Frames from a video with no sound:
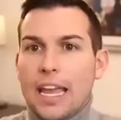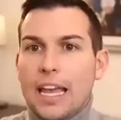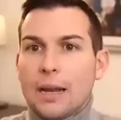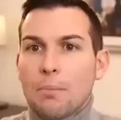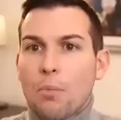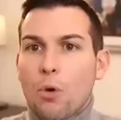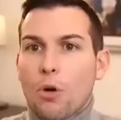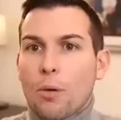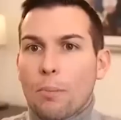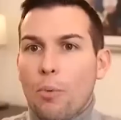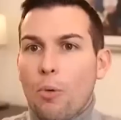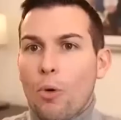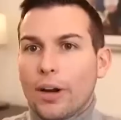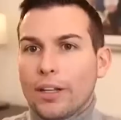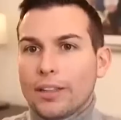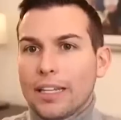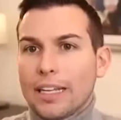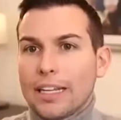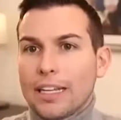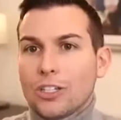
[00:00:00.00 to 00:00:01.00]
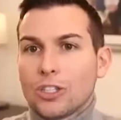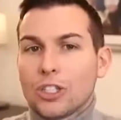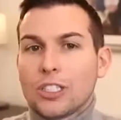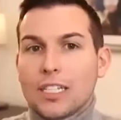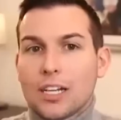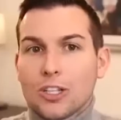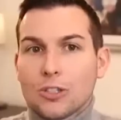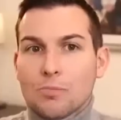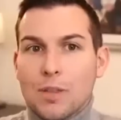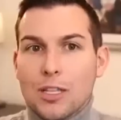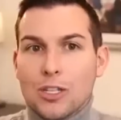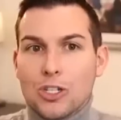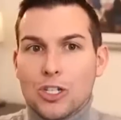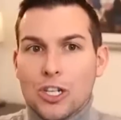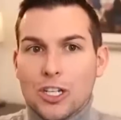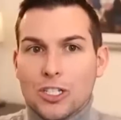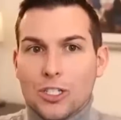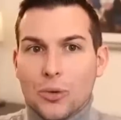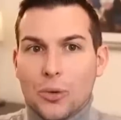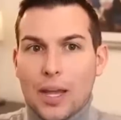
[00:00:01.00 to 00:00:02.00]
And more importantly, she tells me that
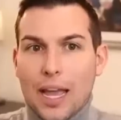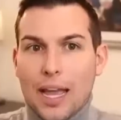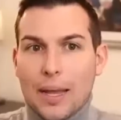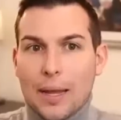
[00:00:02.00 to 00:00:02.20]
she is okay.